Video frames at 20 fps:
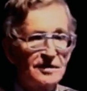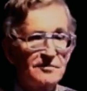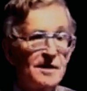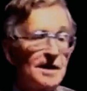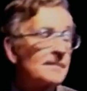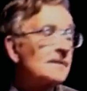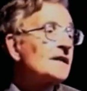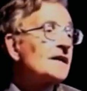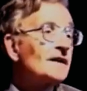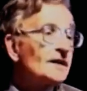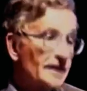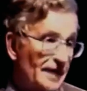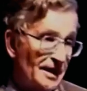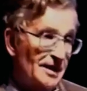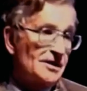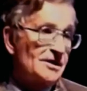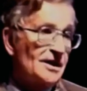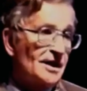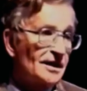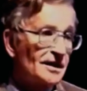and maybe they'll get
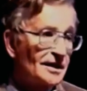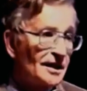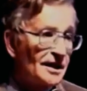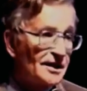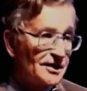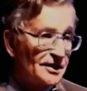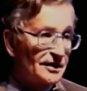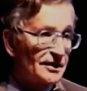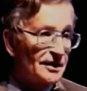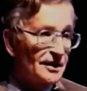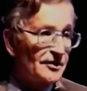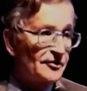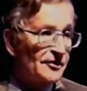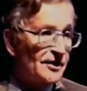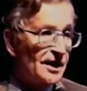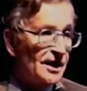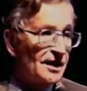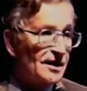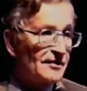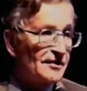a psychological
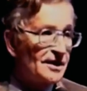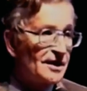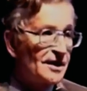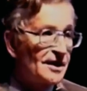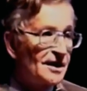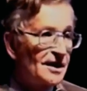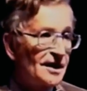lift out of it.